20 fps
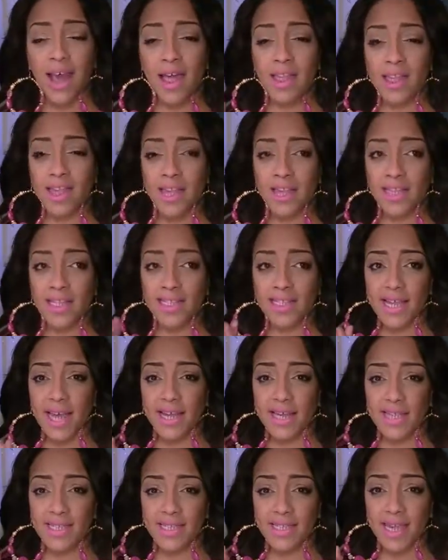Then the
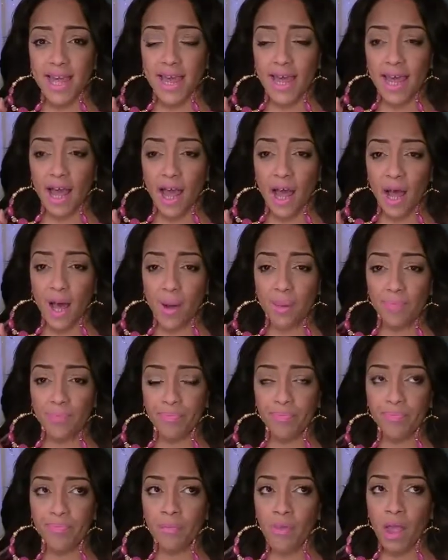second day,
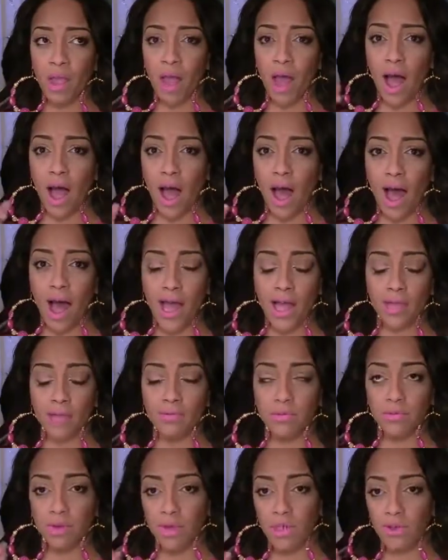I
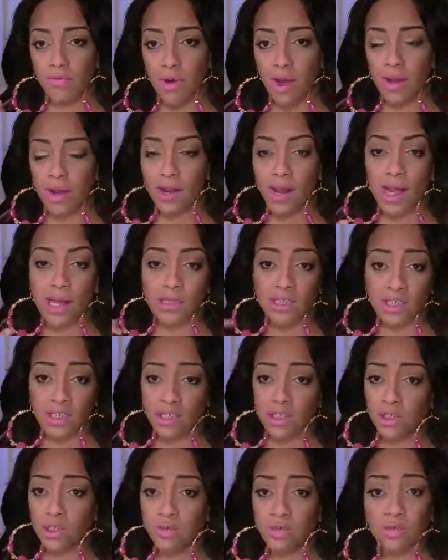turned around and I
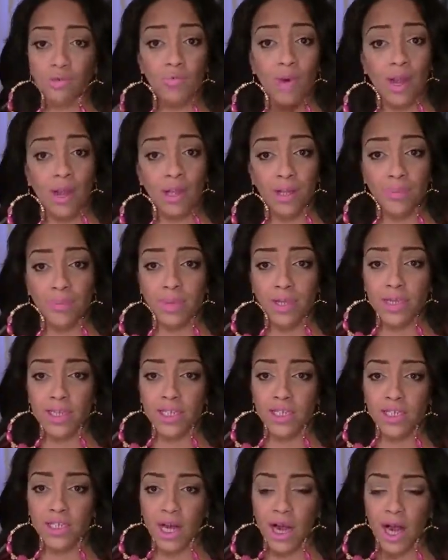just used regular
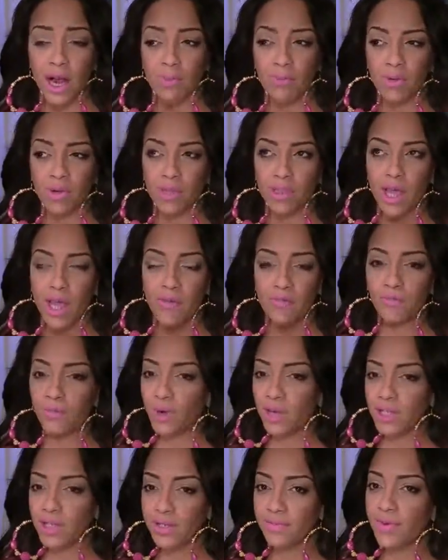bleach with a
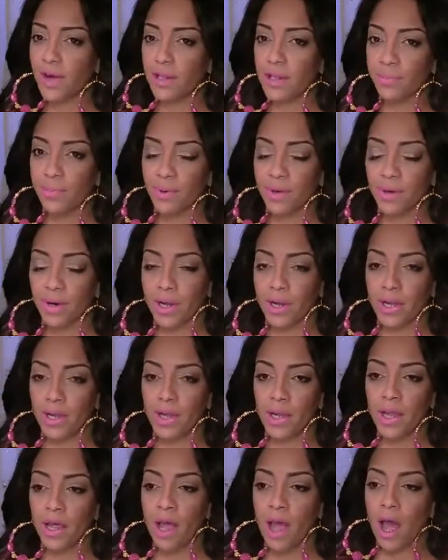40 developer in
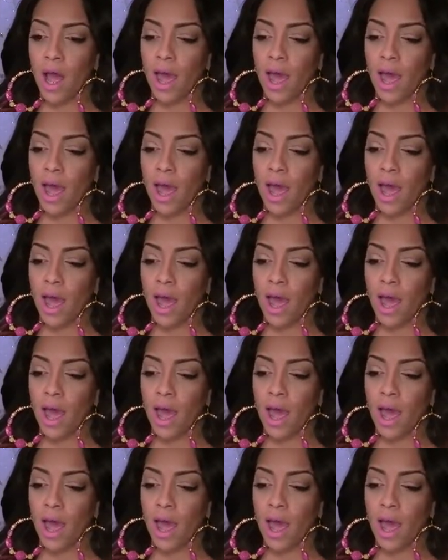it.